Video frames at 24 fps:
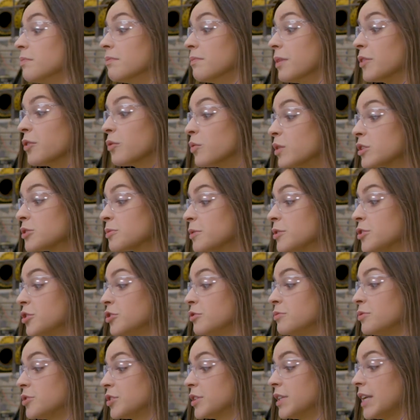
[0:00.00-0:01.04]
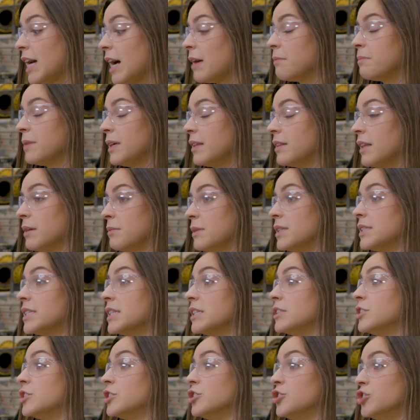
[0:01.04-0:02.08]
But the whisper tube should not be
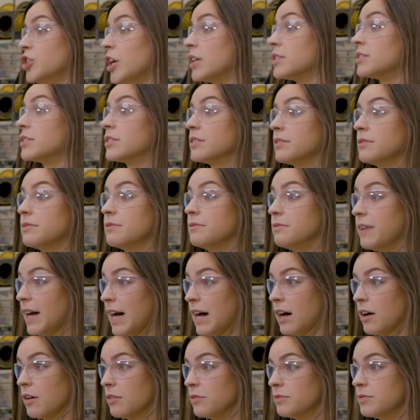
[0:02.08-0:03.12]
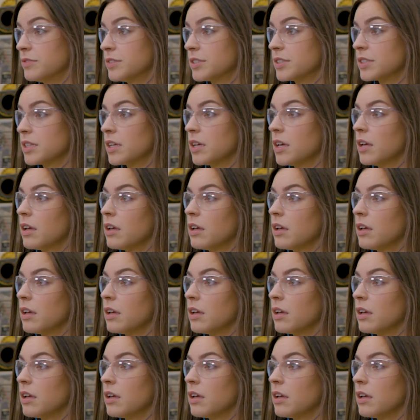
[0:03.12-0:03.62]
limited to just valves.